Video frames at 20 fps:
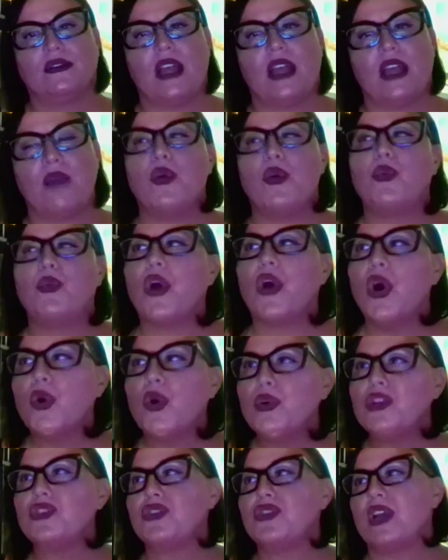And what we're
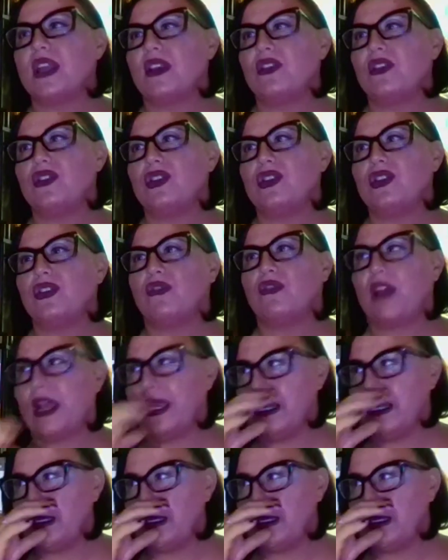always trying to do, right,